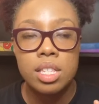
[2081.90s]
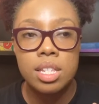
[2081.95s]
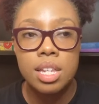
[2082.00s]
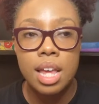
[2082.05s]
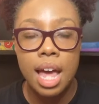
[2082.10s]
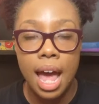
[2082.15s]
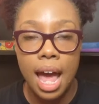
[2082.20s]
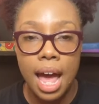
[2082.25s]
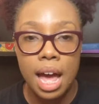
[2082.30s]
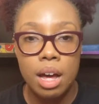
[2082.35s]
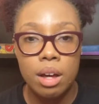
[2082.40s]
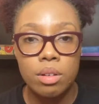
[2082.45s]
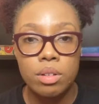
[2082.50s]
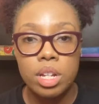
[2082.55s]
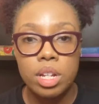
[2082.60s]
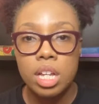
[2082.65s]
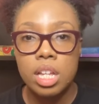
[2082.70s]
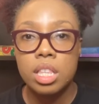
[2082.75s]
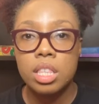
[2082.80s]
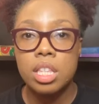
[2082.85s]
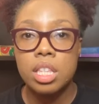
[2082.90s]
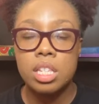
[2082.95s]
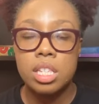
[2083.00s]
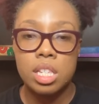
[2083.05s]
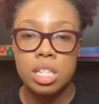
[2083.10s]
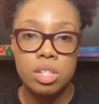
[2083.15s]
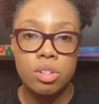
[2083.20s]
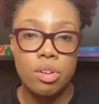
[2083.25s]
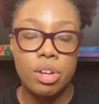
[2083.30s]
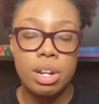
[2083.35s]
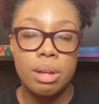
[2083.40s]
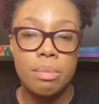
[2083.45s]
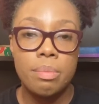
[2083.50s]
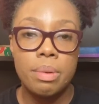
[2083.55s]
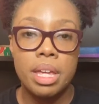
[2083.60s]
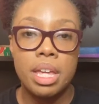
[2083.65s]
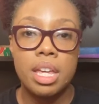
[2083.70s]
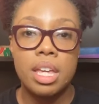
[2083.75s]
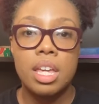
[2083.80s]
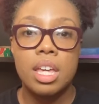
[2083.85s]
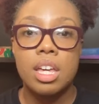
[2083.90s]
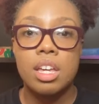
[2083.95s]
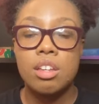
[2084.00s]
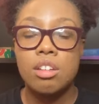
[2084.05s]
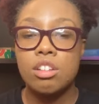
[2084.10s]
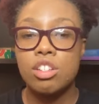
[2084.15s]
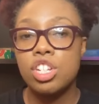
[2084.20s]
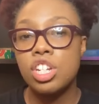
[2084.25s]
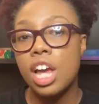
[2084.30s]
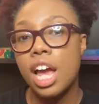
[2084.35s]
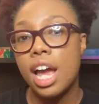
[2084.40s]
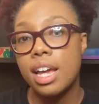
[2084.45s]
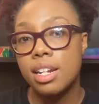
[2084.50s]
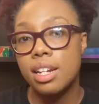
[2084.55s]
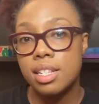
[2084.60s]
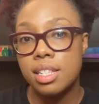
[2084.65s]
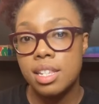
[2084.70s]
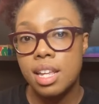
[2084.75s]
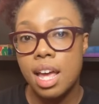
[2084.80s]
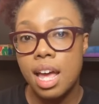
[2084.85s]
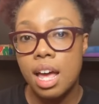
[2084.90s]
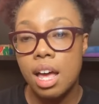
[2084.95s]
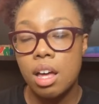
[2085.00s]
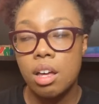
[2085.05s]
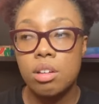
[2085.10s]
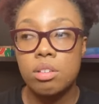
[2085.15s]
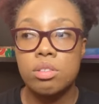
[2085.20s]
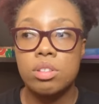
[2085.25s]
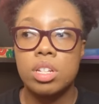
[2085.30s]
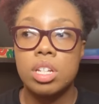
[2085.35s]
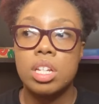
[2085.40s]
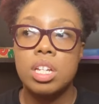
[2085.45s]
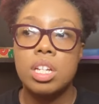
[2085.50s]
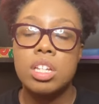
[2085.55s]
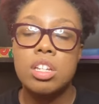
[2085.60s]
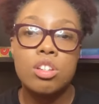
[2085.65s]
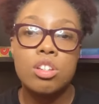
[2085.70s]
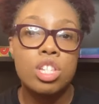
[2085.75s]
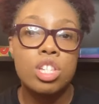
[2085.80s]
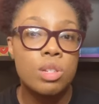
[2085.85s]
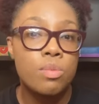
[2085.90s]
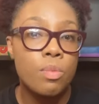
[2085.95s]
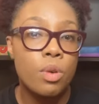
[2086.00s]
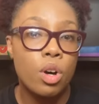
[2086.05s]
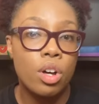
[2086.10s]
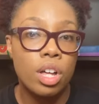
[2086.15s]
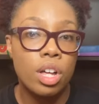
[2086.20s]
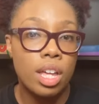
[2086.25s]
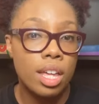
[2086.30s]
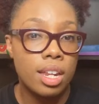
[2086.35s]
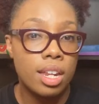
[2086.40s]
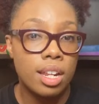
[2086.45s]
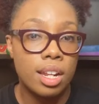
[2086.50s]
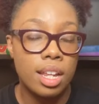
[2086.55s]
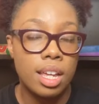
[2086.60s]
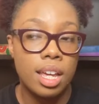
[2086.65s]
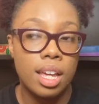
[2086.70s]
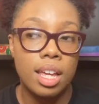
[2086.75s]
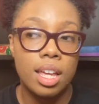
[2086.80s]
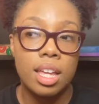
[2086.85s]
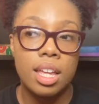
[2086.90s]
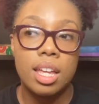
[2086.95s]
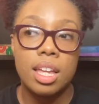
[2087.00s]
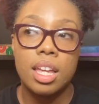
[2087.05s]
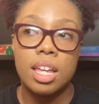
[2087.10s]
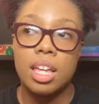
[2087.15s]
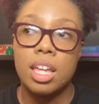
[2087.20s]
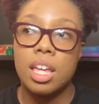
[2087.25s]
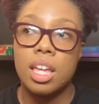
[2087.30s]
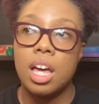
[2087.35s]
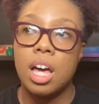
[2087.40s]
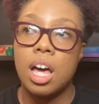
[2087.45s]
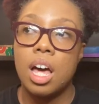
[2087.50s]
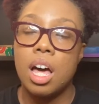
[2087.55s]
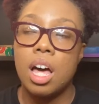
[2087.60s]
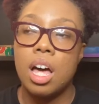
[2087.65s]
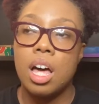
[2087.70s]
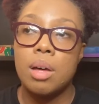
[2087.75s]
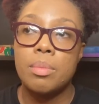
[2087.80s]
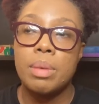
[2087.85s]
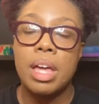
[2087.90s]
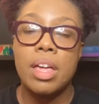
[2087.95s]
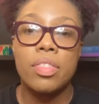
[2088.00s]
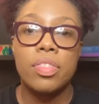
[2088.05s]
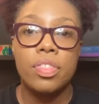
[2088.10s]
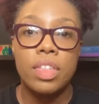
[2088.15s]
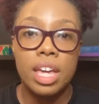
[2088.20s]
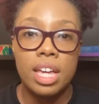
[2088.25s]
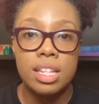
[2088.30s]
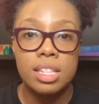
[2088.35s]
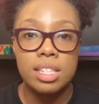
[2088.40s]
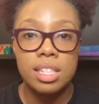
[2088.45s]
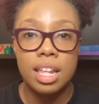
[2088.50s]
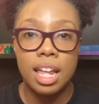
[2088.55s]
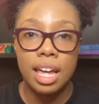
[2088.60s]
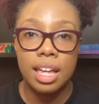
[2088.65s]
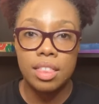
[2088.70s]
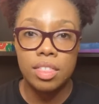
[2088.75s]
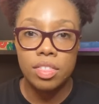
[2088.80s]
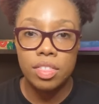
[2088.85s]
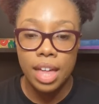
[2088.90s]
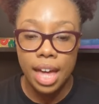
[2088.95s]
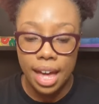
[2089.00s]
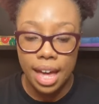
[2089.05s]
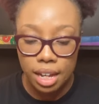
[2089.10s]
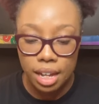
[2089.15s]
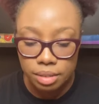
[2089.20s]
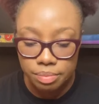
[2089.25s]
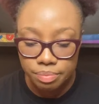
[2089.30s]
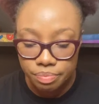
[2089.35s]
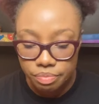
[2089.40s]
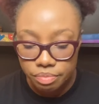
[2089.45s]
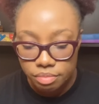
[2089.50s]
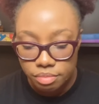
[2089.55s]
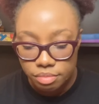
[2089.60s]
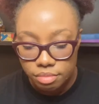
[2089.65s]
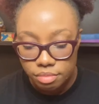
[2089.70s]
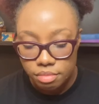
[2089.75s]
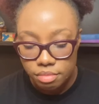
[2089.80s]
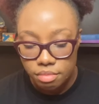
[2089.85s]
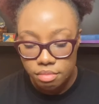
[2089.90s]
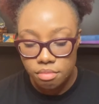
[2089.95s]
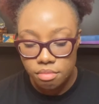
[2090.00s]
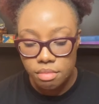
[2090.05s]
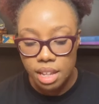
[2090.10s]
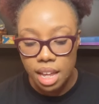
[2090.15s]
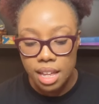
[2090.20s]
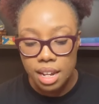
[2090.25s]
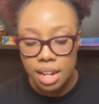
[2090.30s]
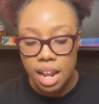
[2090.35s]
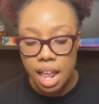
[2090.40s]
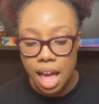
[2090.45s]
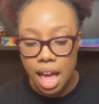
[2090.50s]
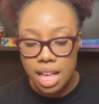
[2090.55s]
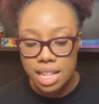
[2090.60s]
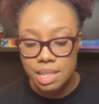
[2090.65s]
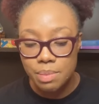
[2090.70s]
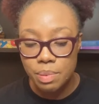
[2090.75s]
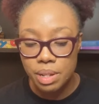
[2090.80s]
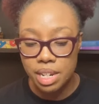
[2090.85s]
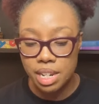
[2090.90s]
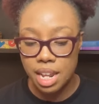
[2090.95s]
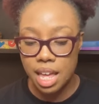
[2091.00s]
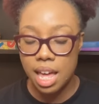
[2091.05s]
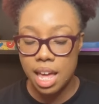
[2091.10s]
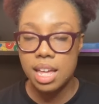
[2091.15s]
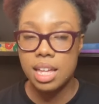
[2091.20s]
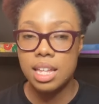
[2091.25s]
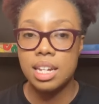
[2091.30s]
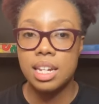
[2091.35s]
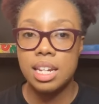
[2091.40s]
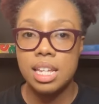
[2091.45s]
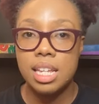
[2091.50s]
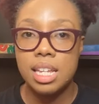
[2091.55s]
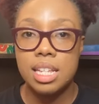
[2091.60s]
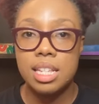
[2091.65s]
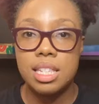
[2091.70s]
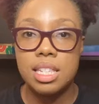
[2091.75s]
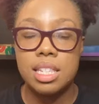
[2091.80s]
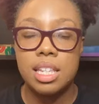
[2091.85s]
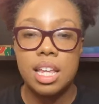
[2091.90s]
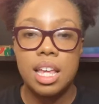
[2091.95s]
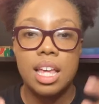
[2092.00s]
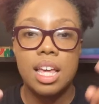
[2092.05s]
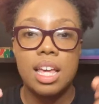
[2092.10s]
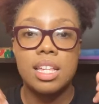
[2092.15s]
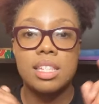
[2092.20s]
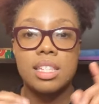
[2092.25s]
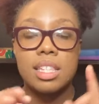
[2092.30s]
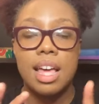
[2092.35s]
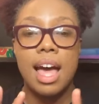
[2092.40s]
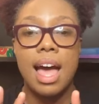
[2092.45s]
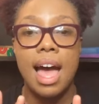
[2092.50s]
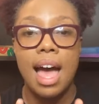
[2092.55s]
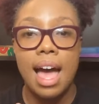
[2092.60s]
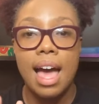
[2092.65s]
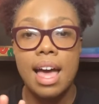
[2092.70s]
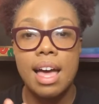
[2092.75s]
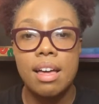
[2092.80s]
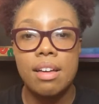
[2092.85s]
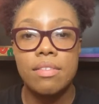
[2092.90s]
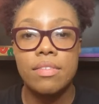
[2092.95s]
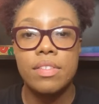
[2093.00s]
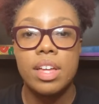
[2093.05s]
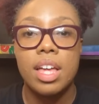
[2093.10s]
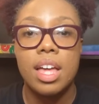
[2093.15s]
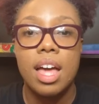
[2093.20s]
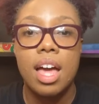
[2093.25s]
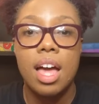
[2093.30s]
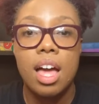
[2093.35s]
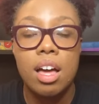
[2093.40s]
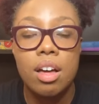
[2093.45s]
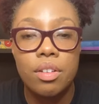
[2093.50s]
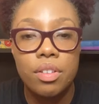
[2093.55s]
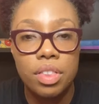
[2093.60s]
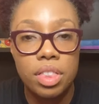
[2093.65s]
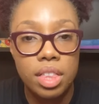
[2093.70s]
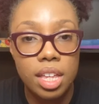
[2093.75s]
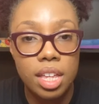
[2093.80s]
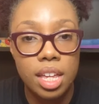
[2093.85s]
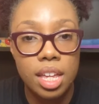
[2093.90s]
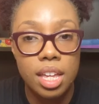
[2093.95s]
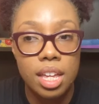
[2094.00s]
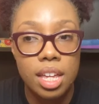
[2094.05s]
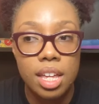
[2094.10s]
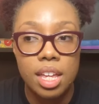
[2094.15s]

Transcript: town. This is going to be your Chinatown, your small Italy, and things like that. And last but not least is to have healthy